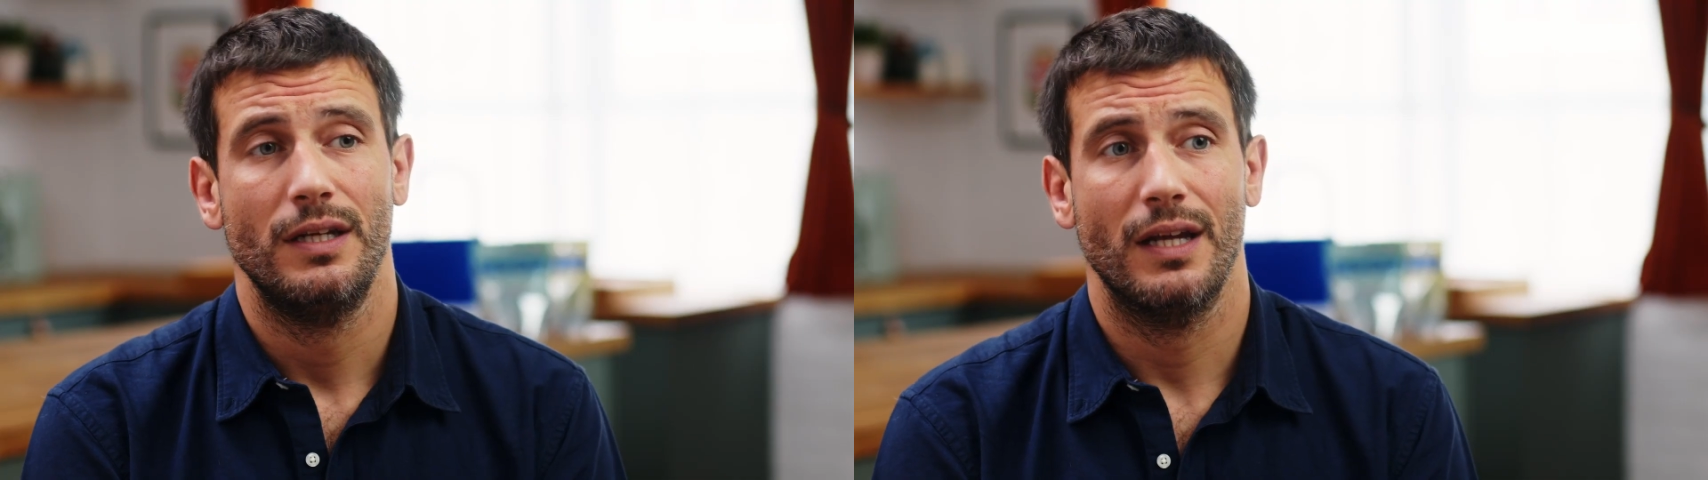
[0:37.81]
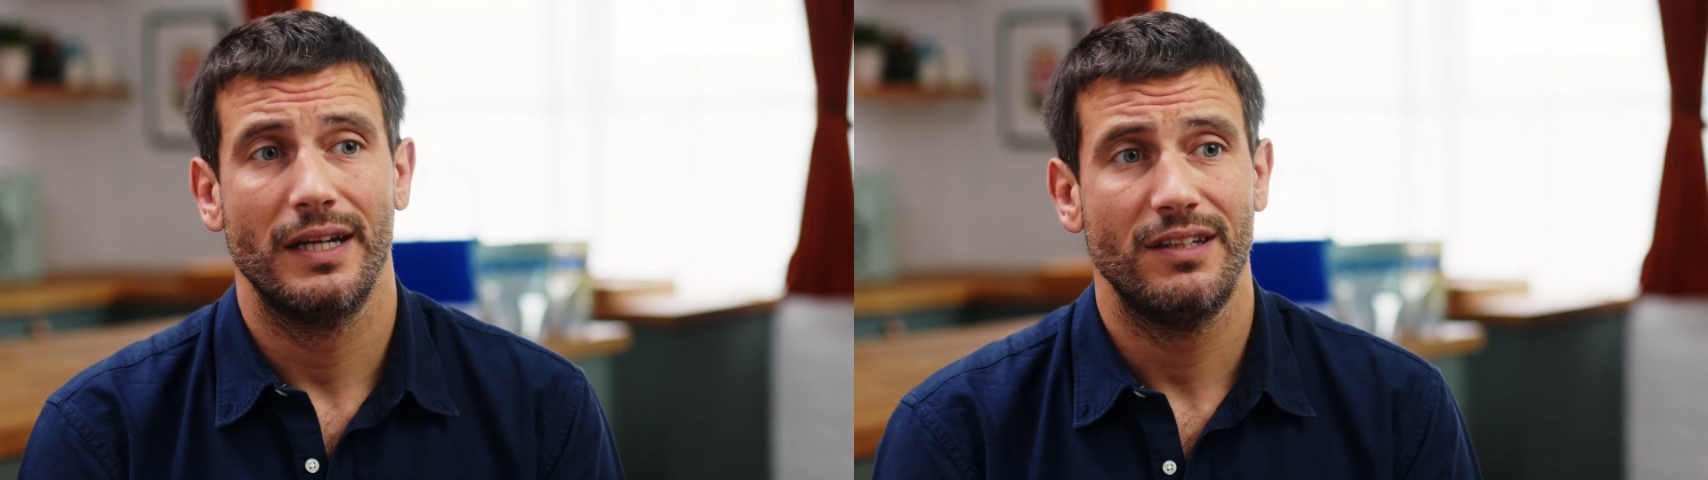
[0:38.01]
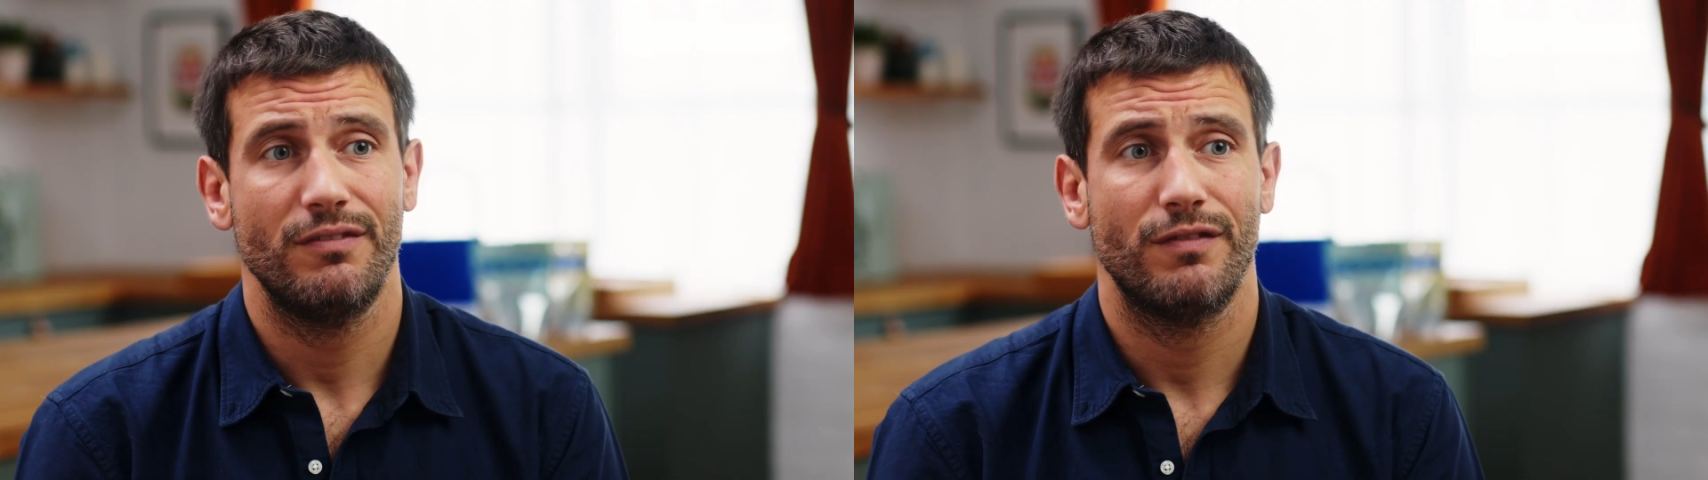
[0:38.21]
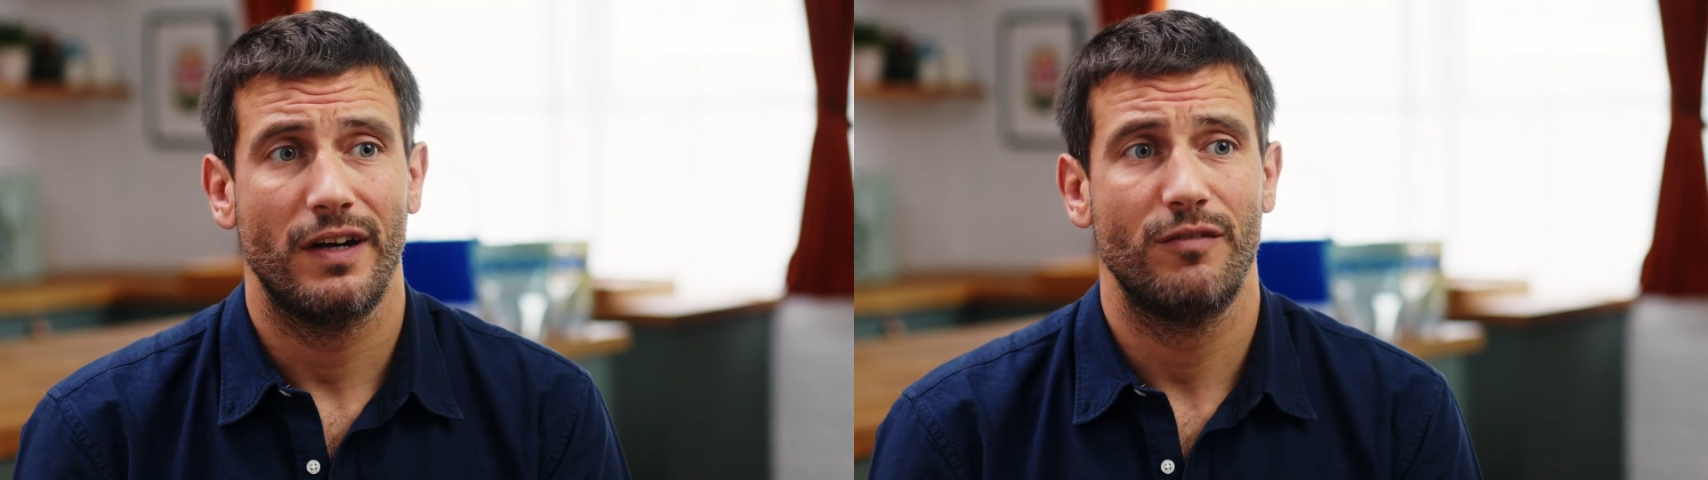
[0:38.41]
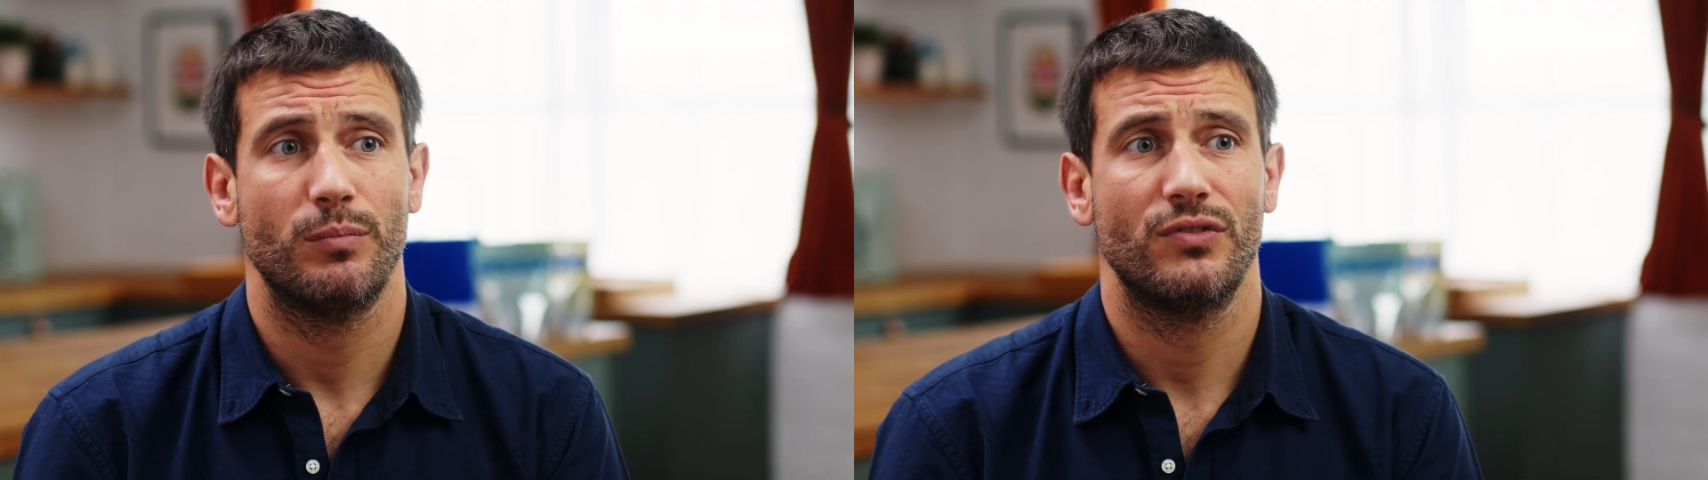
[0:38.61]

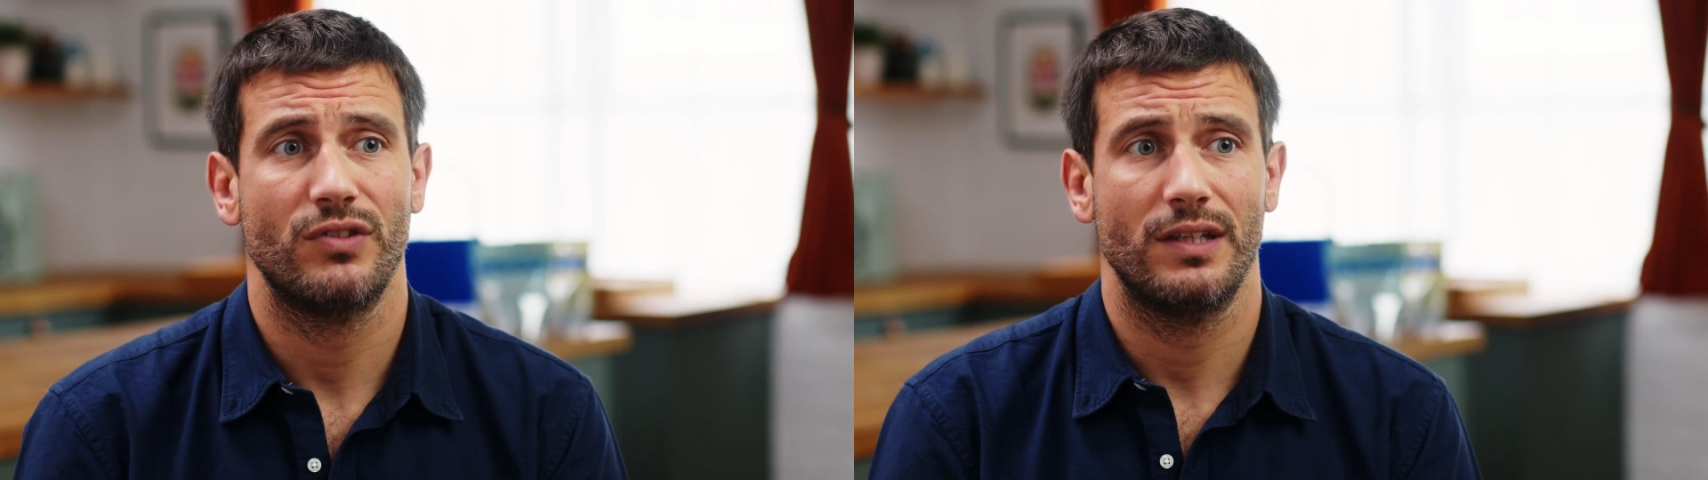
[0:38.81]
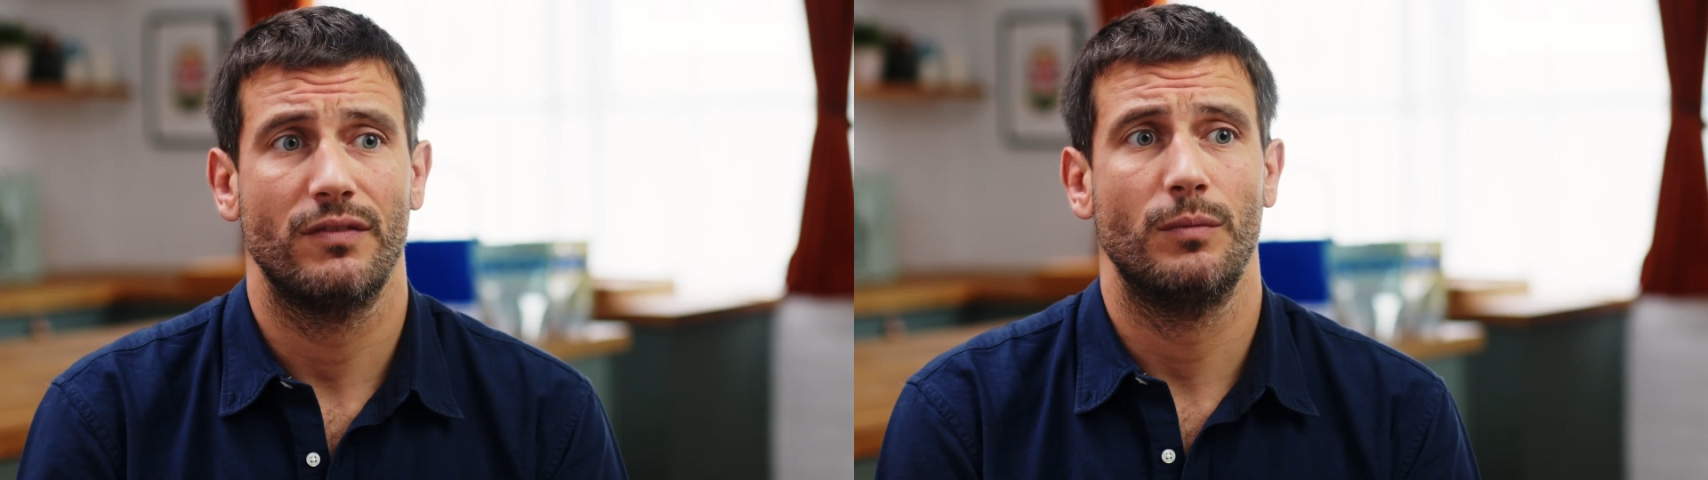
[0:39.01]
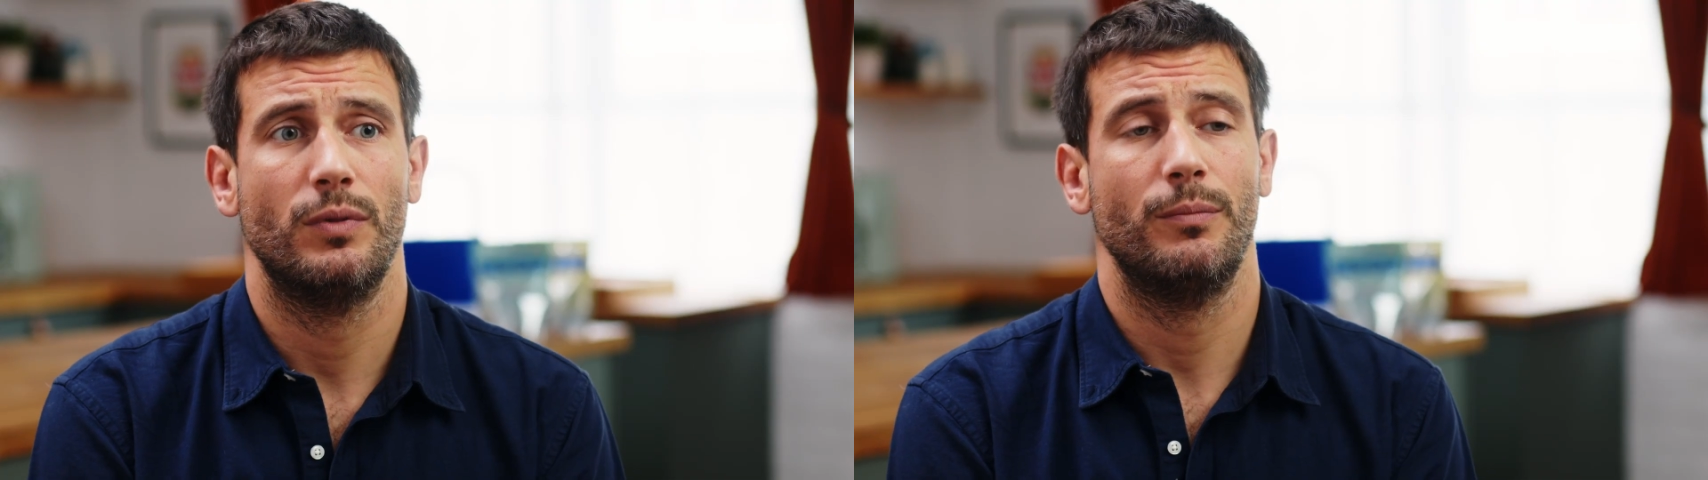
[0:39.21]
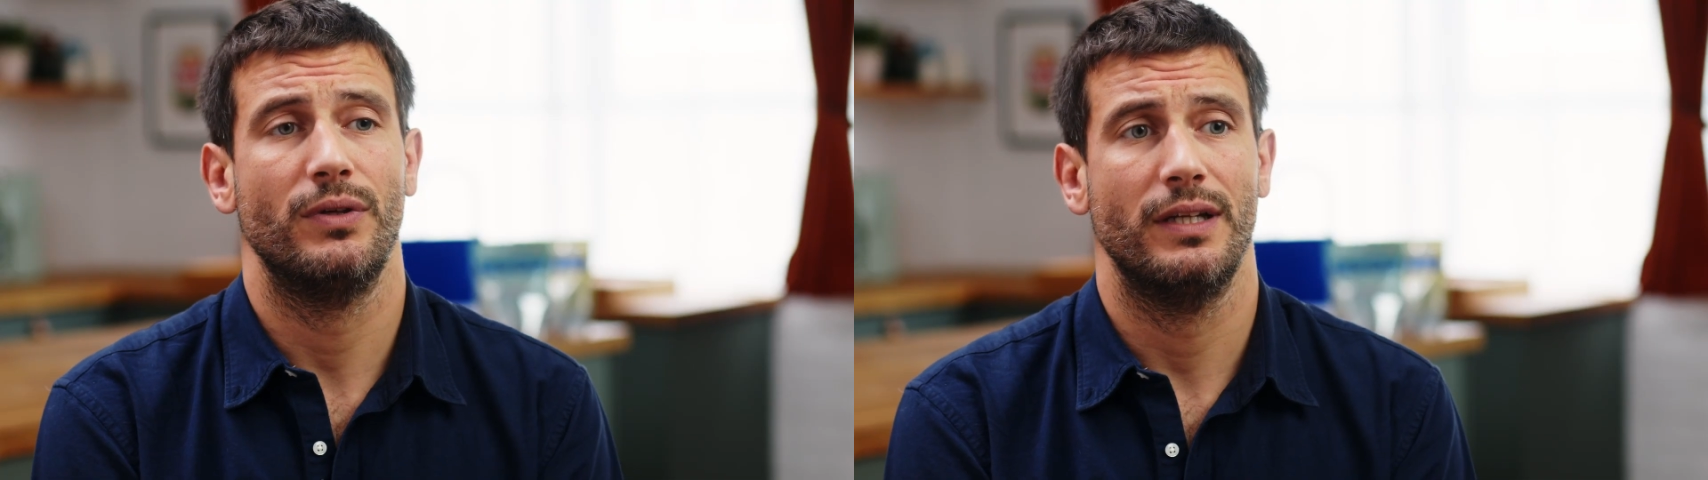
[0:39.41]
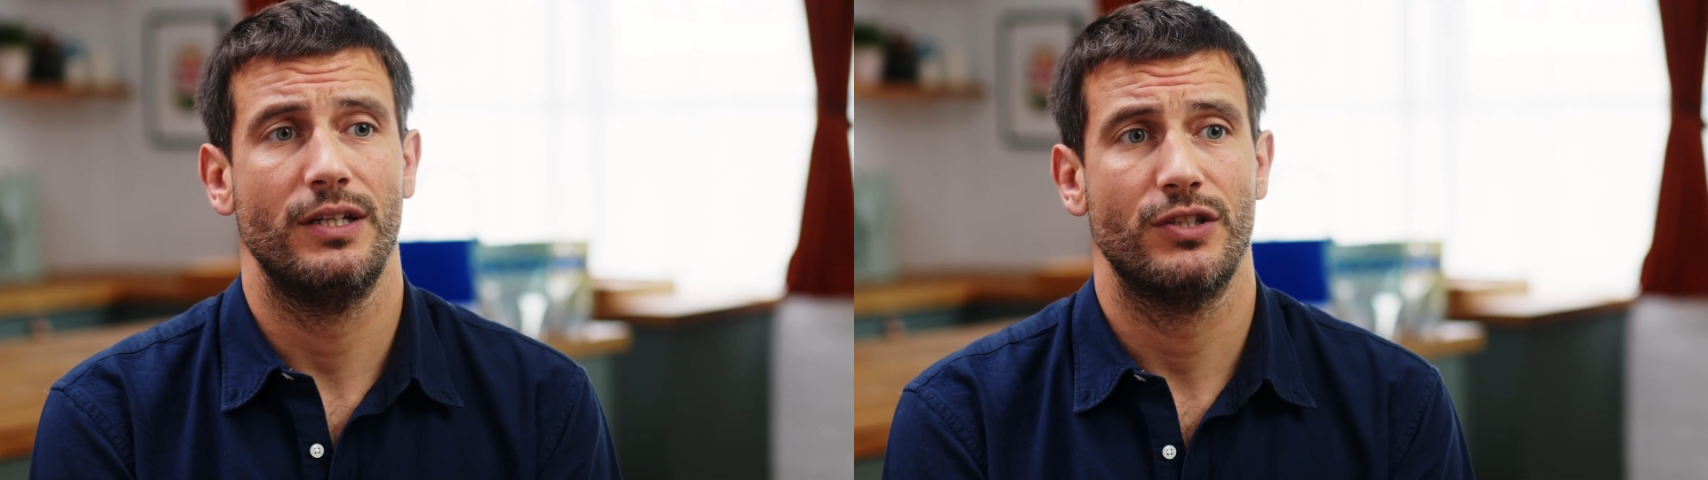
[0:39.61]
95% of the
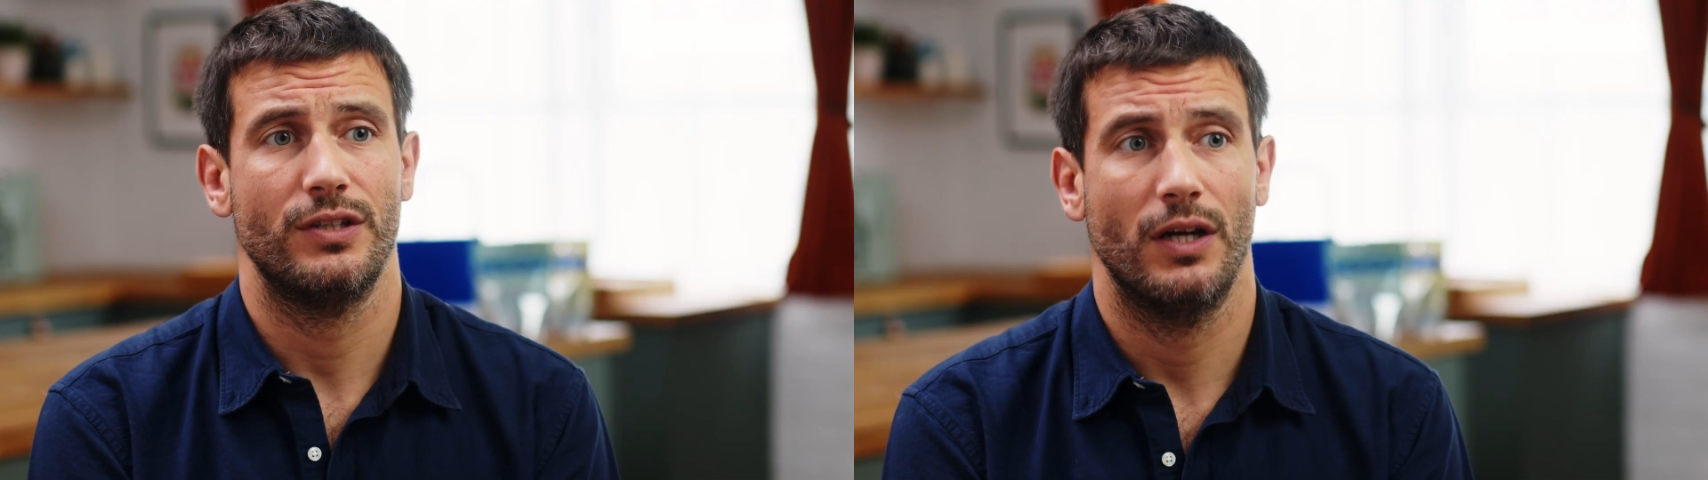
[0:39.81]
population